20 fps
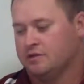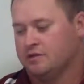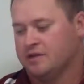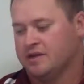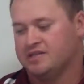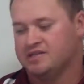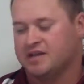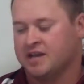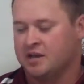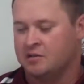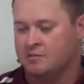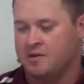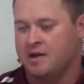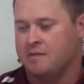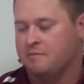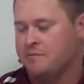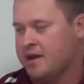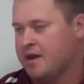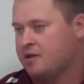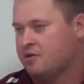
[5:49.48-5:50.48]
That's kind of
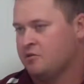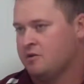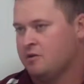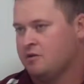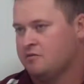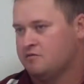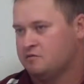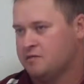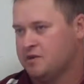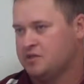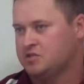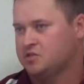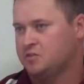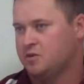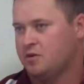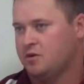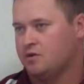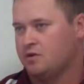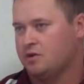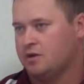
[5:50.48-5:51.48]
my background in
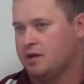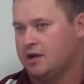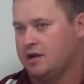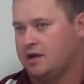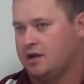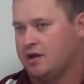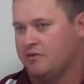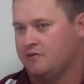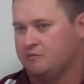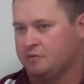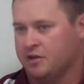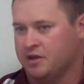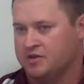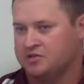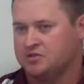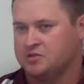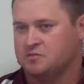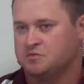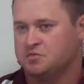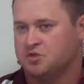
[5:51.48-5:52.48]
baseball. I've
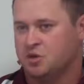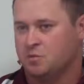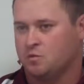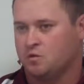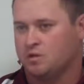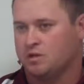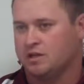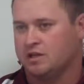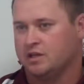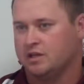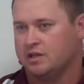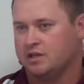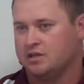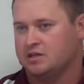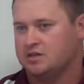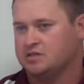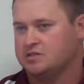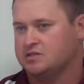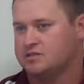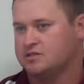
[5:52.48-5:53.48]
played some summer
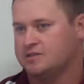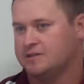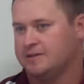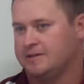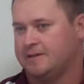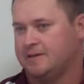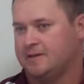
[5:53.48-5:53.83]
leagues.